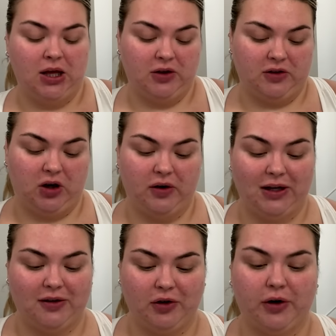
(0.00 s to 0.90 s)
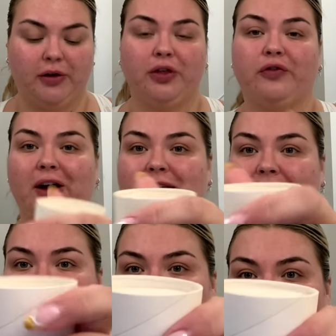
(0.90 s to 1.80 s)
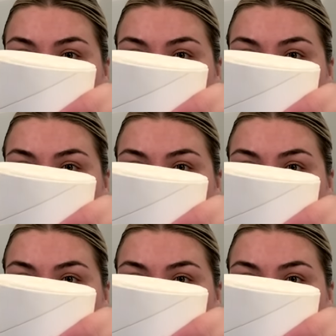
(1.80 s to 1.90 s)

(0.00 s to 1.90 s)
So it is earth friendly and